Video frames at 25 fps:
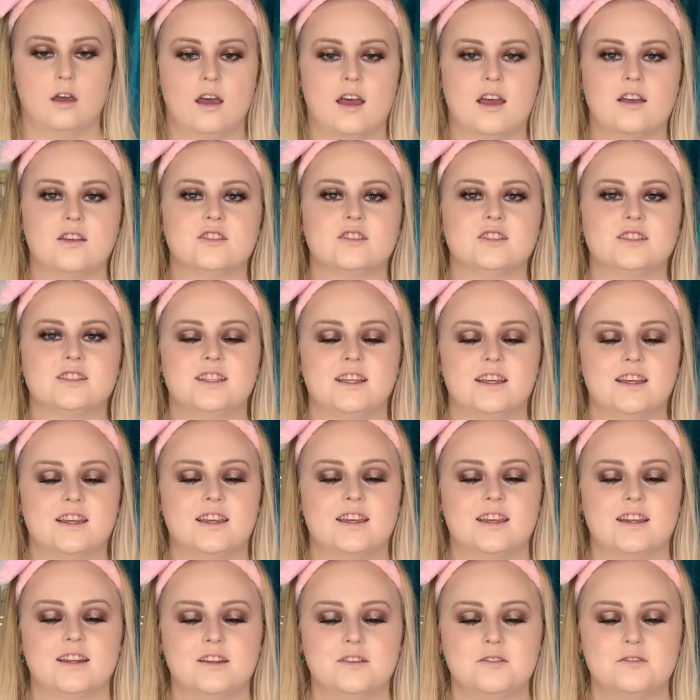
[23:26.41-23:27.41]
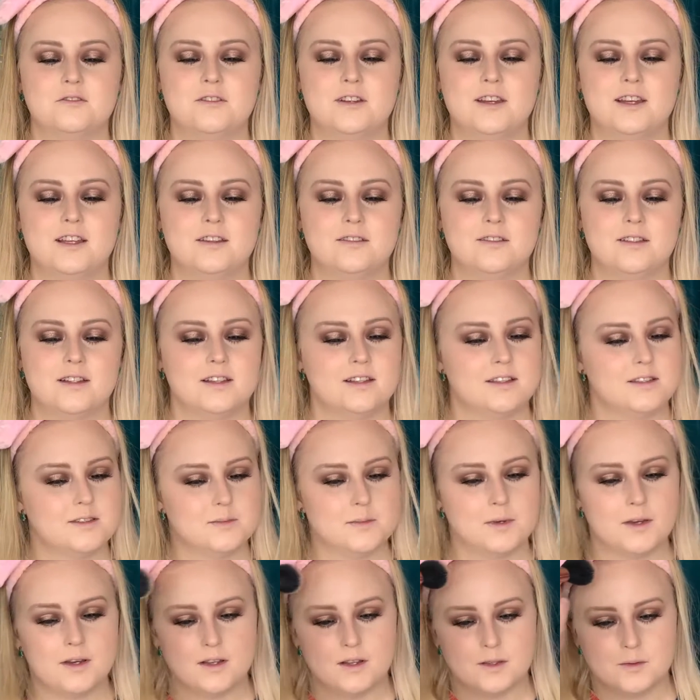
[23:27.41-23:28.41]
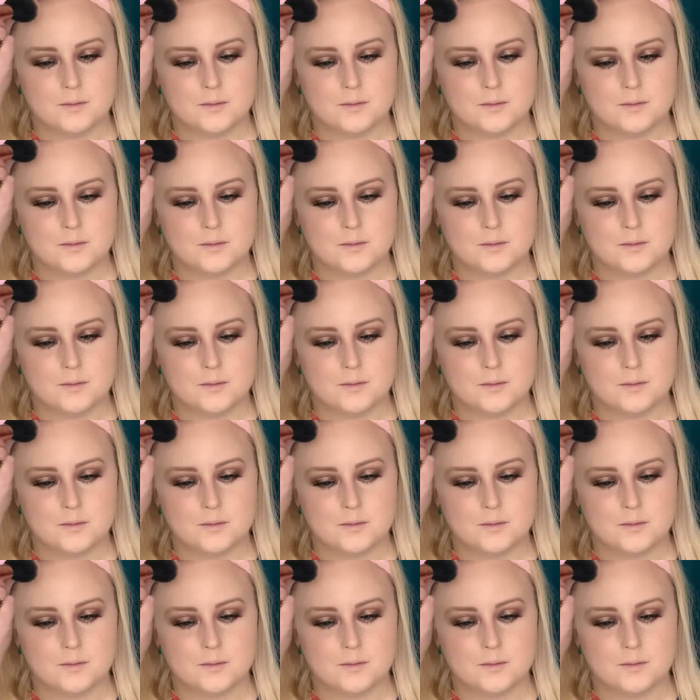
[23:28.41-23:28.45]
I'm just taking a really small